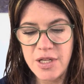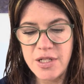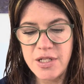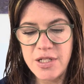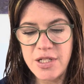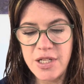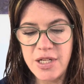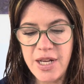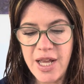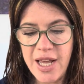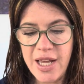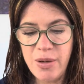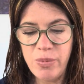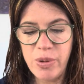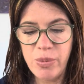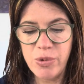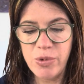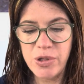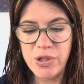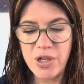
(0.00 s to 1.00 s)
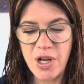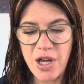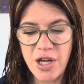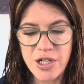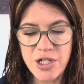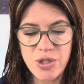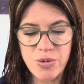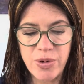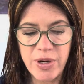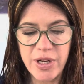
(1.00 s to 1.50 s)
Today we will not
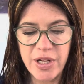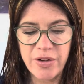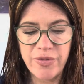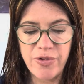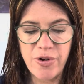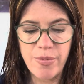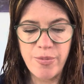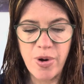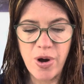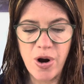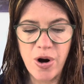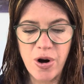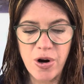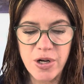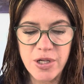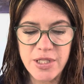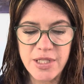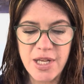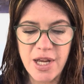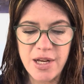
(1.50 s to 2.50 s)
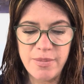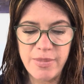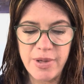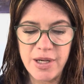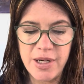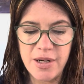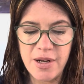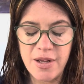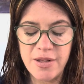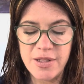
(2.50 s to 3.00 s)
shrink from our
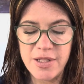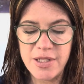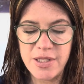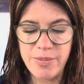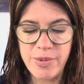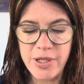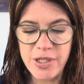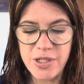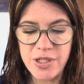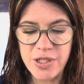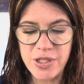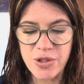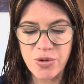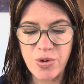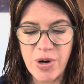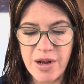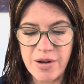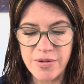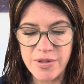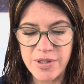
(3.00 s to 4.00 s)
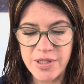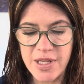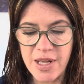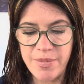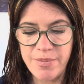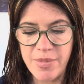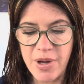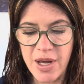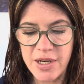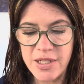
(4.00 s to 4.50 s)
assignment on the specious grounds that
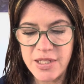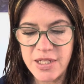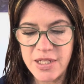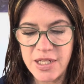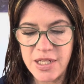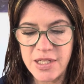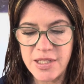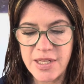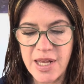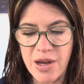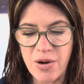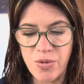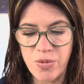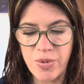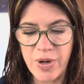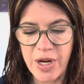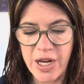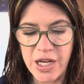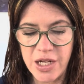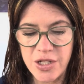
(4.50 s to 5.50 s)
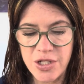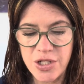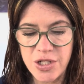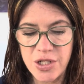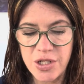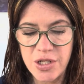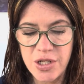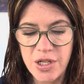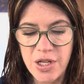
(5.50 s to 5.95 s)
modesty is outraged.